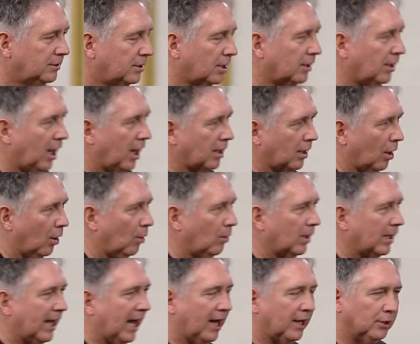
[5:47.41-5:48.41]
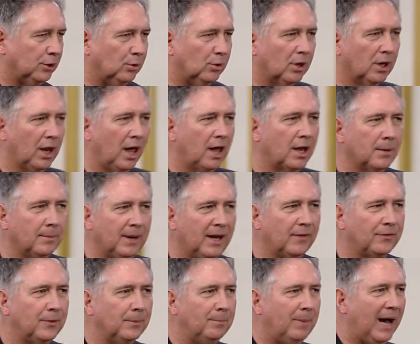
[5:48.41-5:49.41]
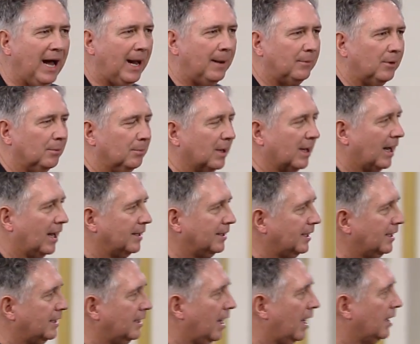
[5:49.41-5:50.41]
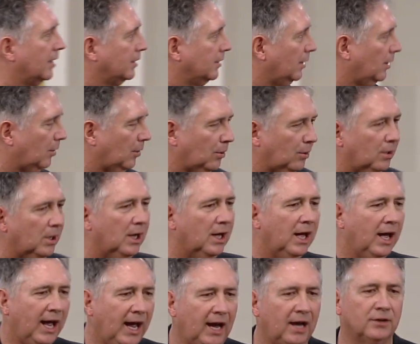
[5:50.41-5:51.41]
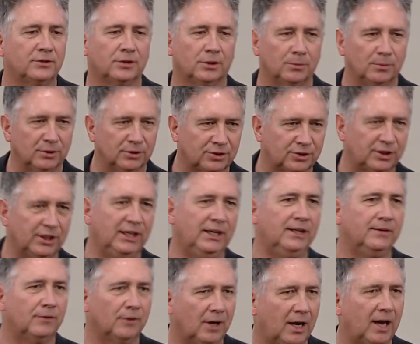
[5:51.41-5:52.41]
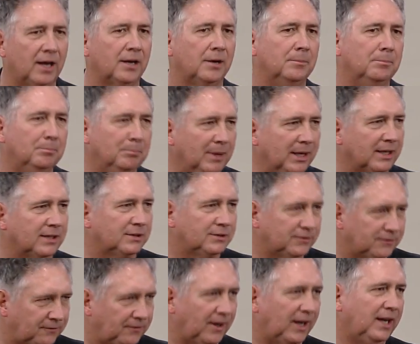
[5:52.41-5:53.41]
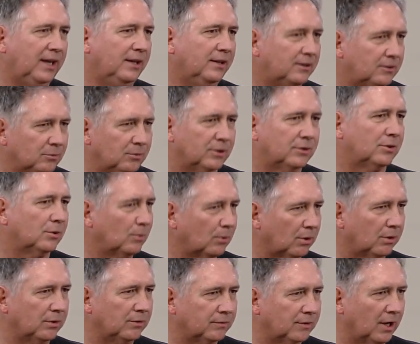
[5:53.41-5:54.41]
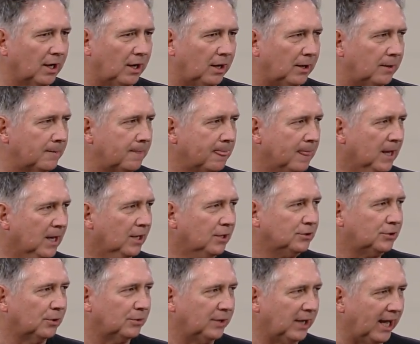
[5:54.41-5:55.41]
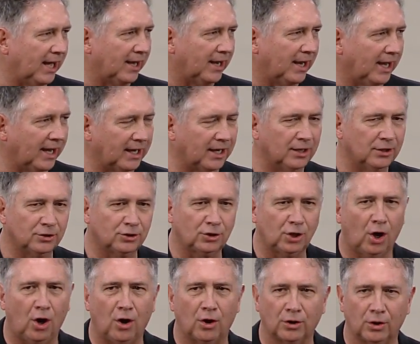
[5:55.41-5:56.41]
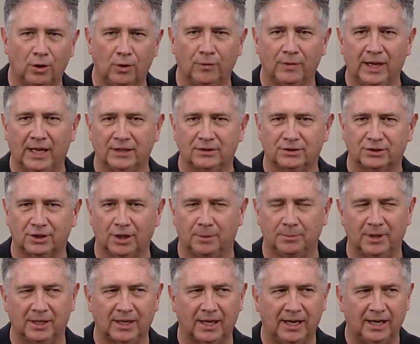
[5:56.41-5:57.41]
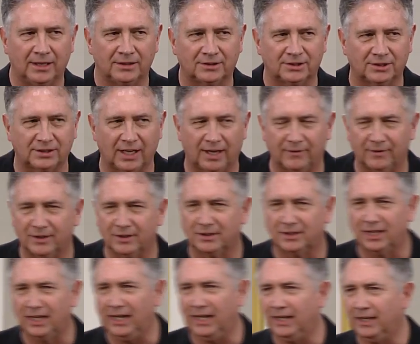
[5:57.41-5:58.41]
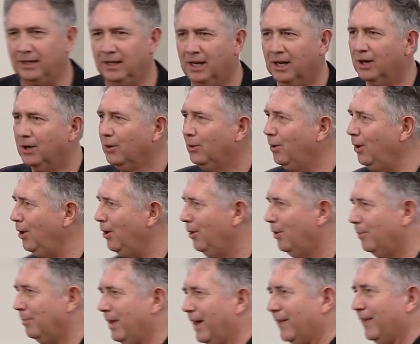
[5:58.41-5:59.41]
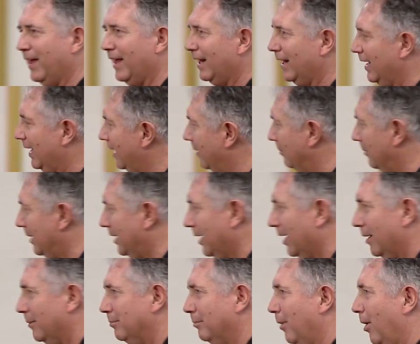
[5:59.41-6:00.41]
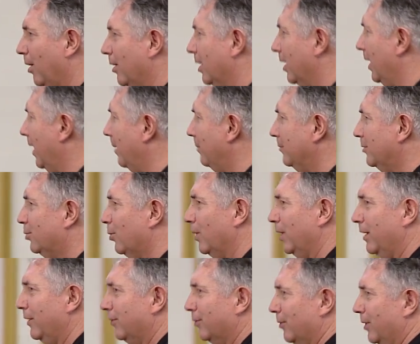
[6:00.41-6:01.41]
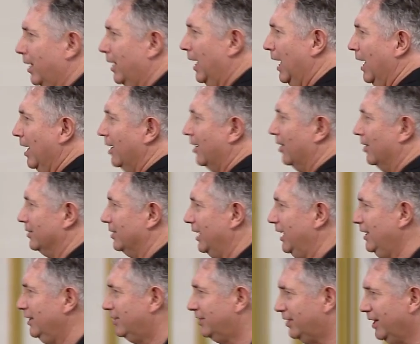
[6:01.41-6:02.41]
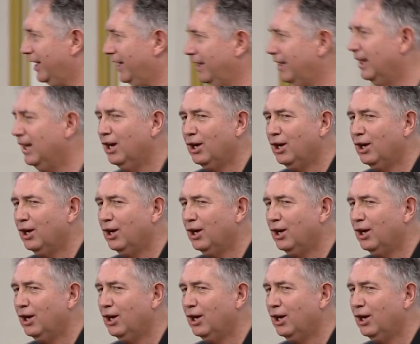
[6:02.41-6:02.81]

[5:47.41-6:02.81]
to not only I knew a lot about the Bible, but I did not know how to receive or how to mix faith with the Word of God. So Dad Hagin taught on that subject, and at 17, whoo, man, that lit me up. Mark 11, 23, because he said,